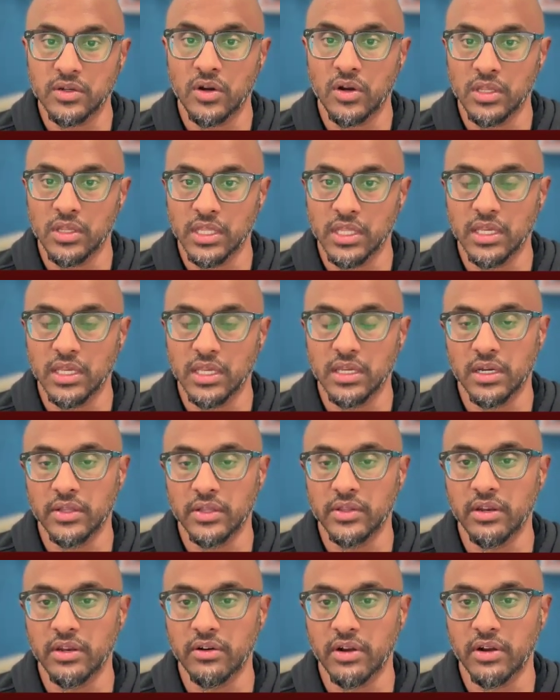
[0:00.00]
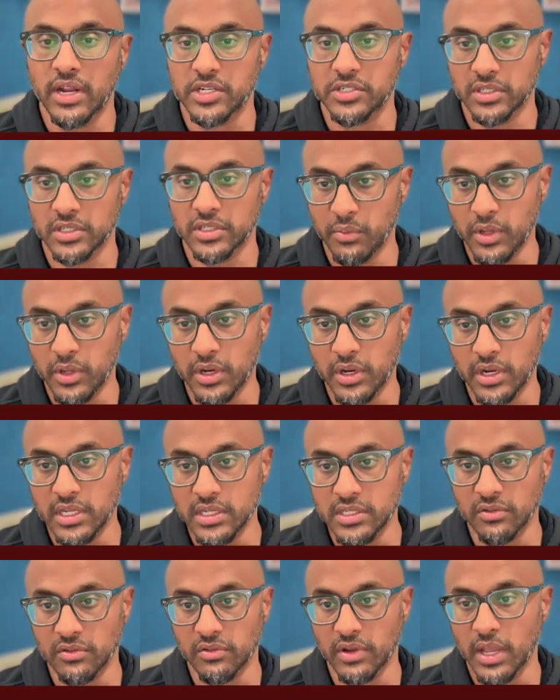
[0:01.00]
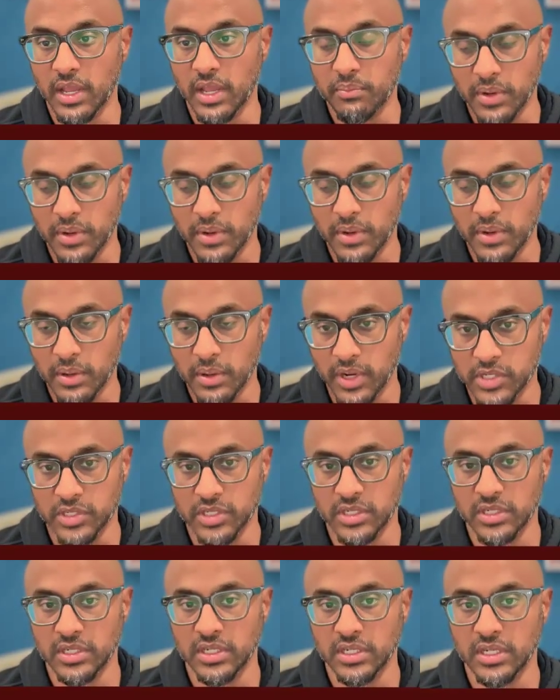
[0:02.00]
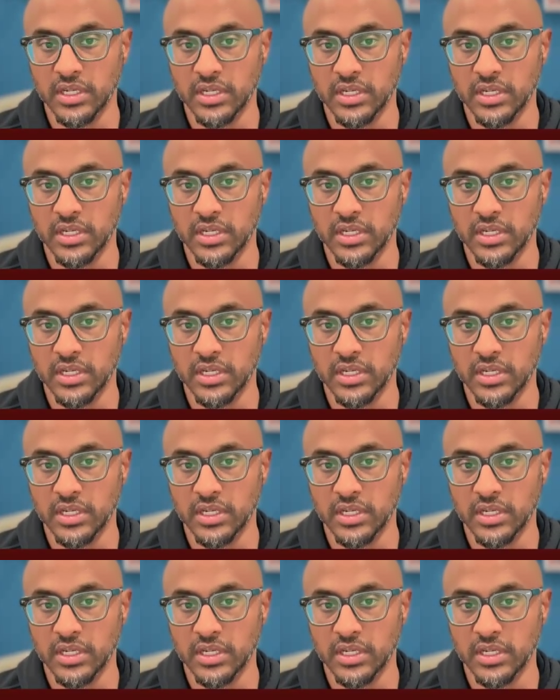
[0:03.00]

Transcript: calling on the international community to ramp up pressure